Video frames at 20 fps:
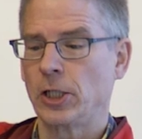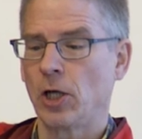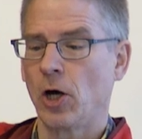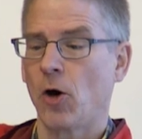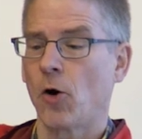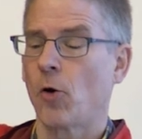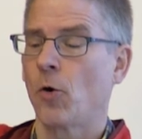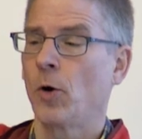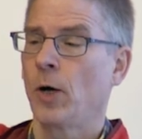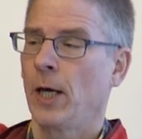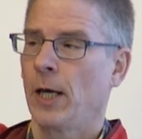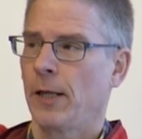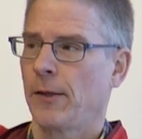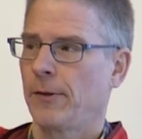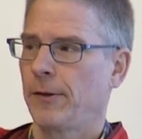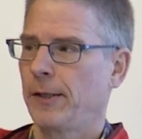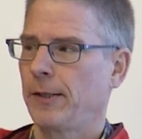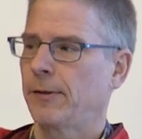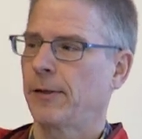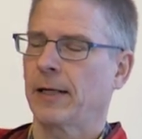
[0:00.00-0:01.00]
know
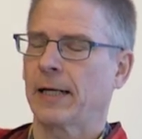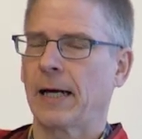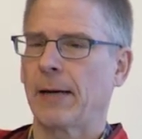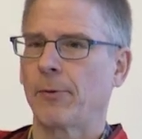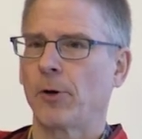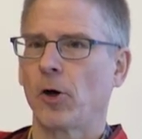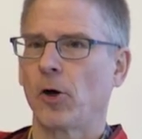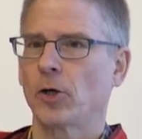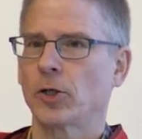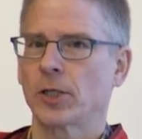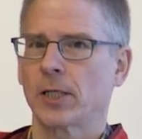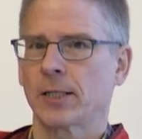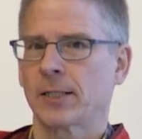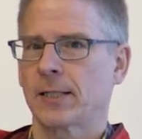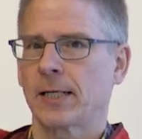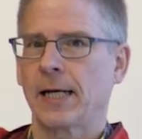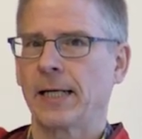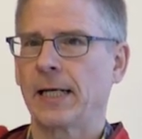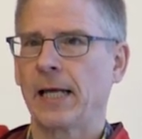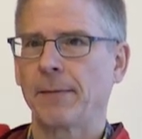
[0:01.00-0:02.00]
these are GABAergic
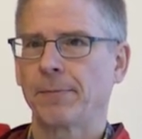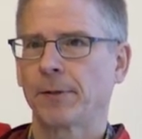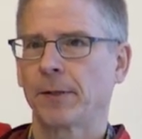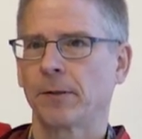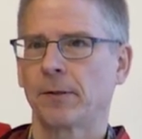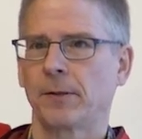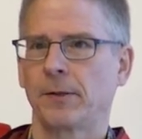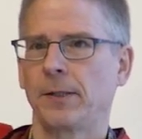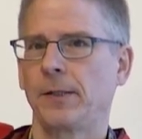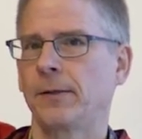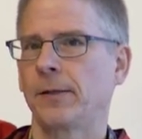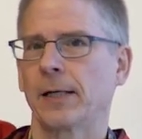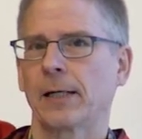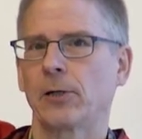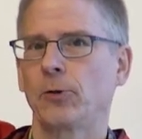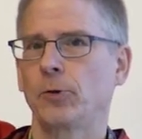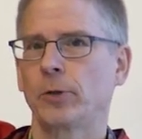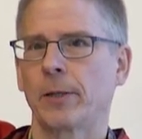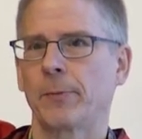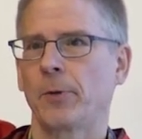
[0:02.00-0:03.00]
synapses, these are
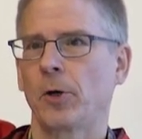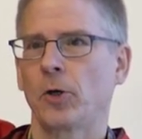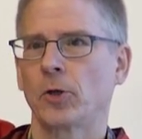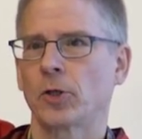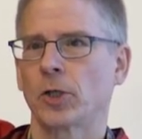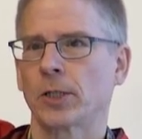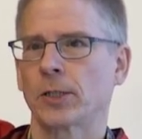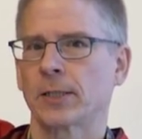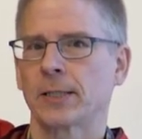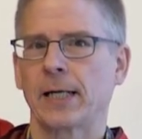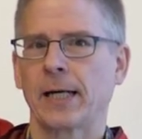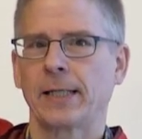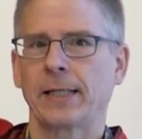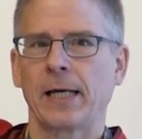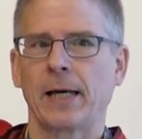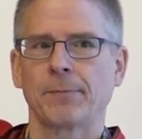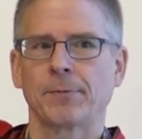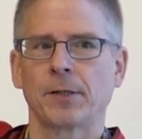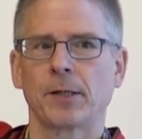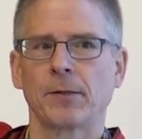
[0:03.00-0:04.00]
glutamergic
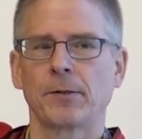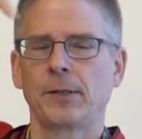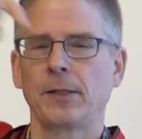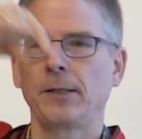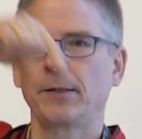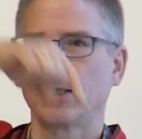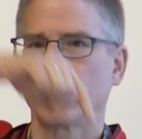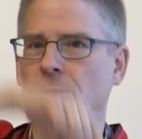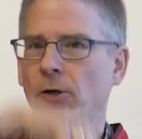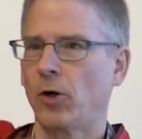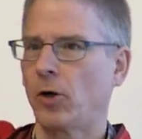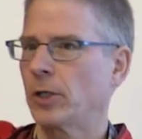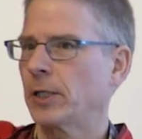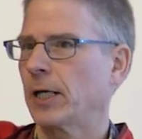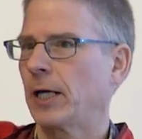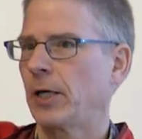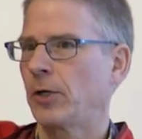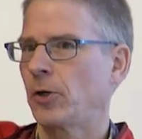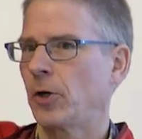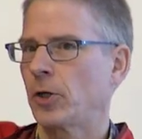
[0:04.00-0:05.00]
synapses, these are
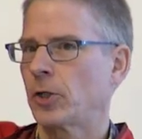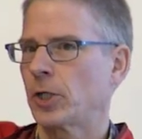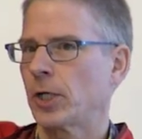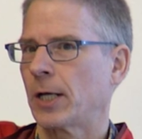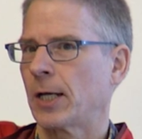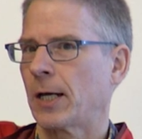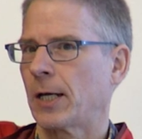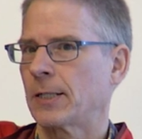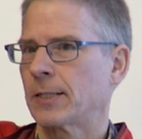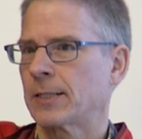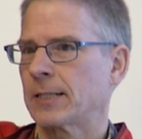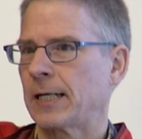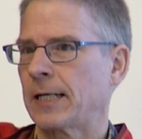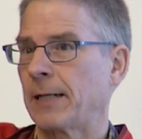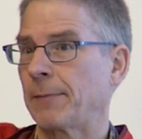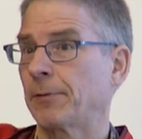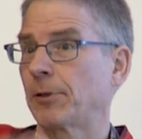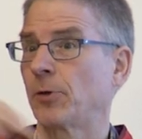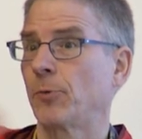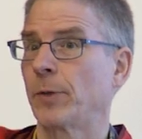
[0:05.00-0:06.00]
noradrenergic
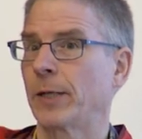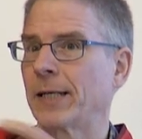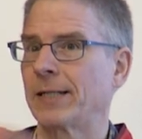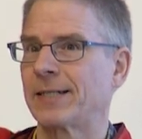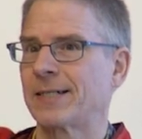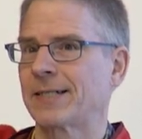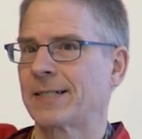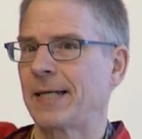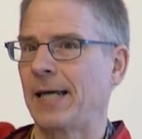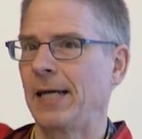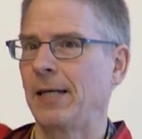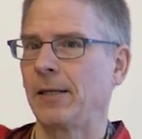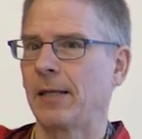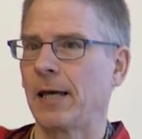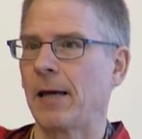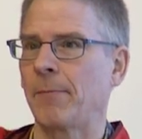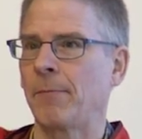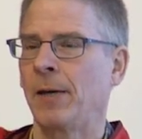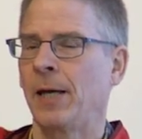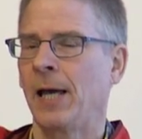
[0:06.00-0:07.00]
synapses, so we can stain
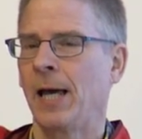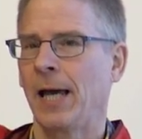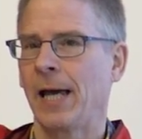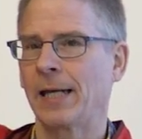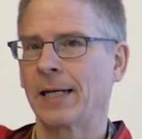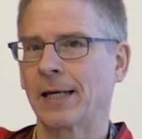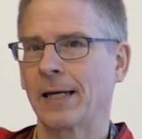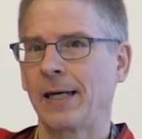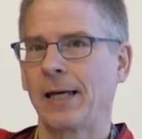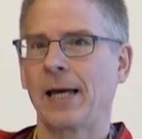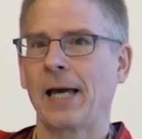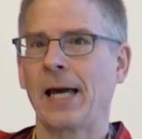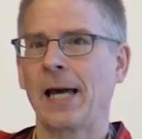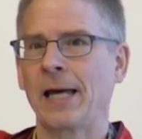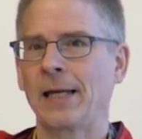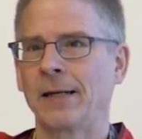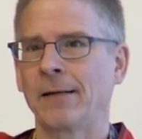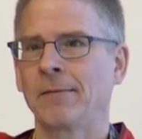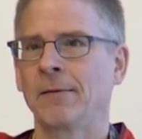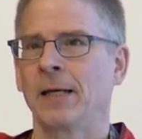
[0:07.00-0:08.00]
them and,
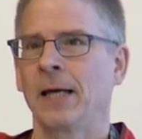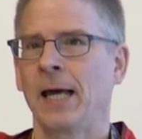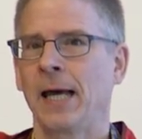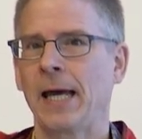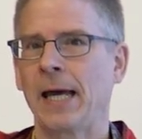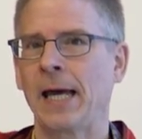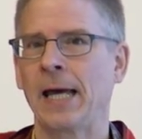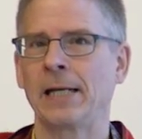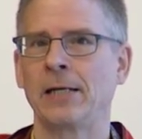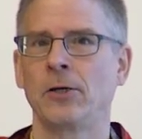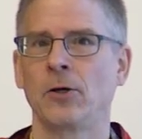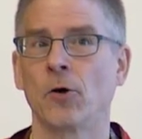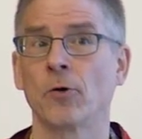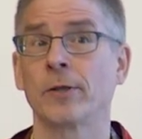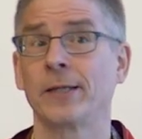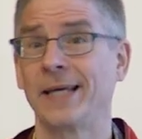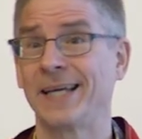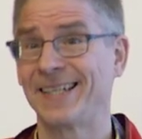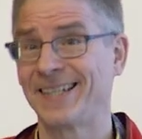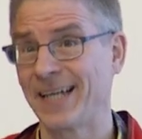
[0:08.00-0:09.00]
and, and
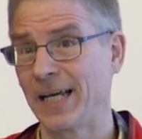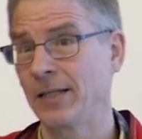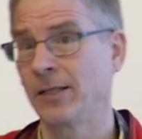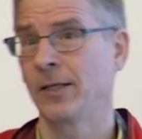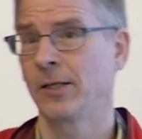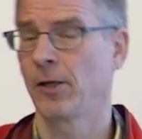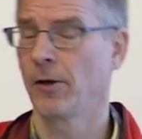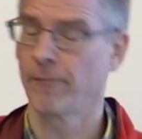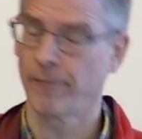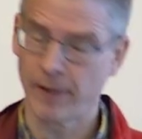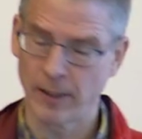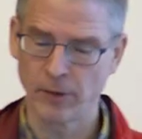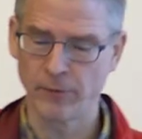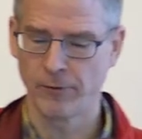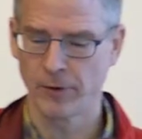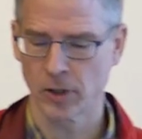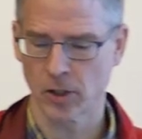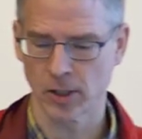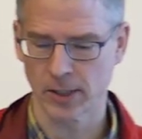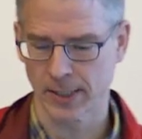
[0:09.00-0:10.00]
know the identity of
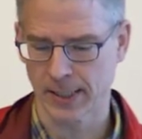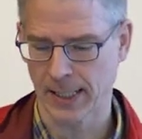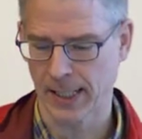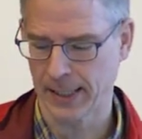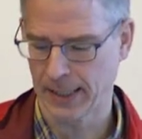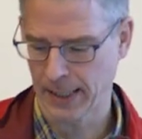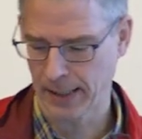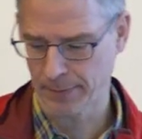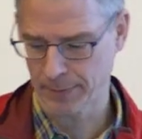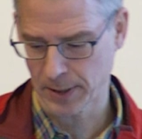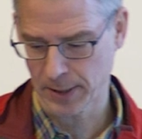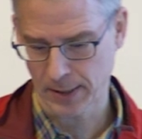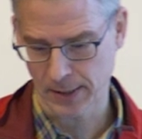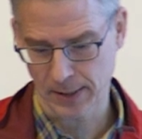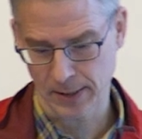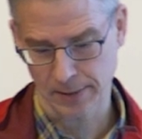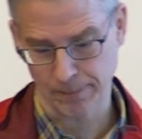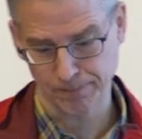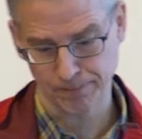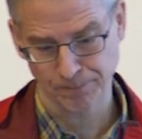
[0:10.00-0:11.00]
individual
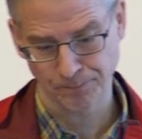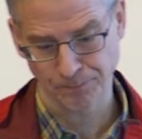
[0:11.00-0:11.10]
synapses.